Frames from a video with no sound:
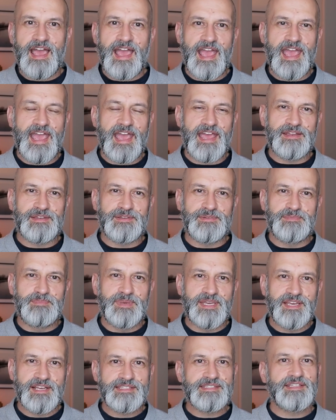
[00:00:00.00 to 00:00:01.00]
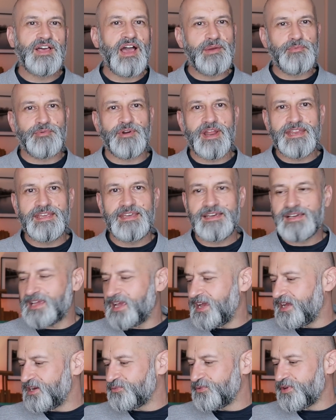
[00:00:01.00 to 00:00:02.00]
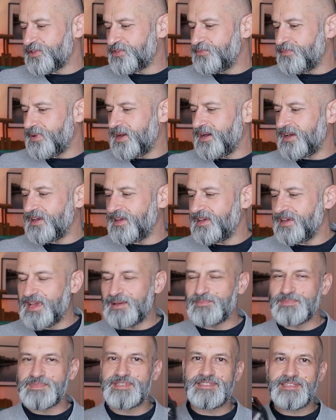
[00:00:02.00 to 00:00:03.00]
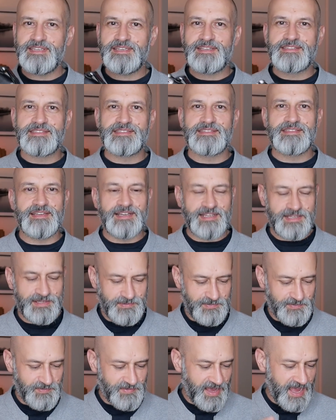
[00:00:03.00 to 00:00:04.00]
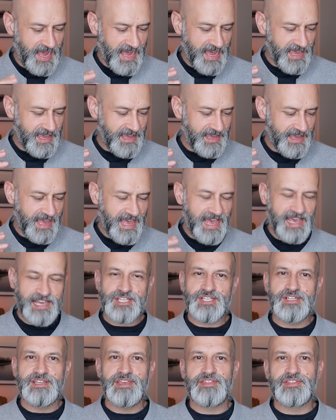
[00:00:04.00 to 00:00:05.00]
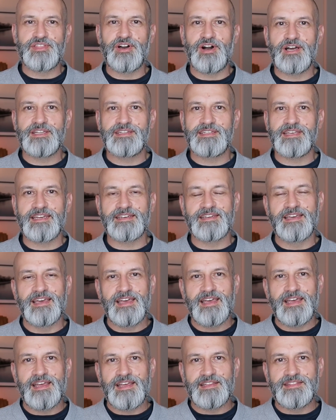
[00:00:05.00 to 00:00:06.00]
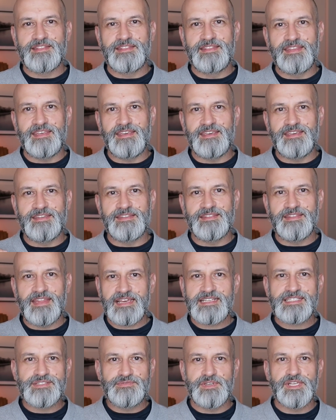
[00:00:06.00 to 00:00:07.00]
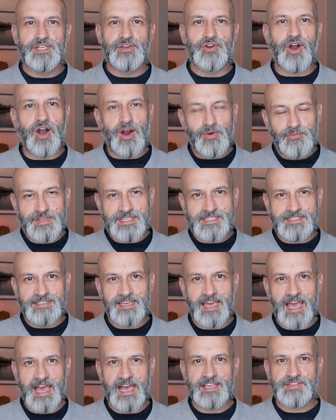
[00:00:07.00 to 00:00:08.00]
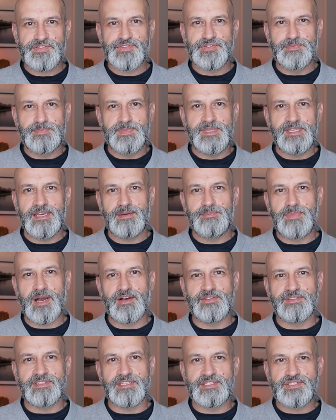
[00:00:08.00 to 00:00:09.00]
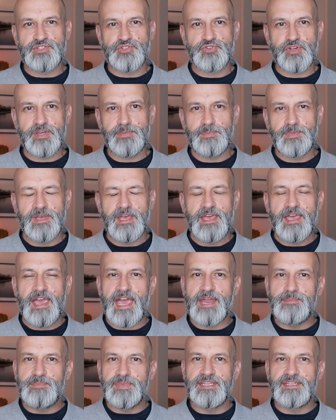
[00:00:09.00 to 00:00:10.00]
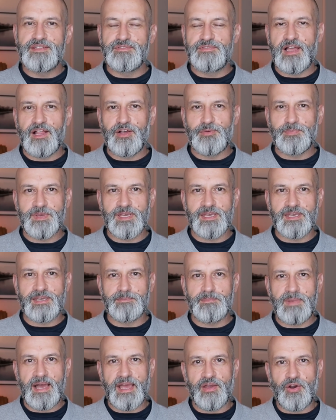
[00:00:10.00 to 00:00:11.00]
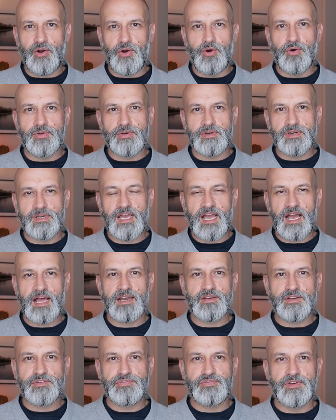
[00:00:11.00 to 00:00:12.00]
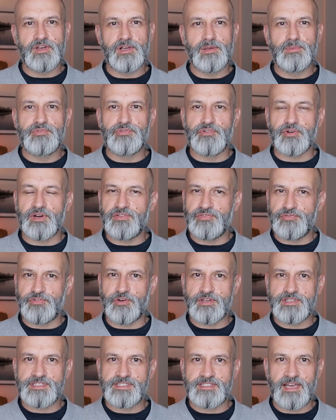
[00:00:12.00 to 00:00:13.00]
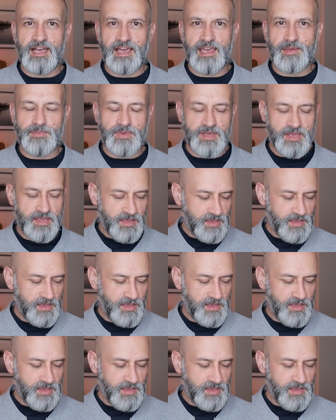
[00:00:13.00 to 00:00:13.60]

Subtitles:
and because now I'm ready again with my M6, I actually thought that the next video obviously has to be about this trip and me developing my own color film for the first time.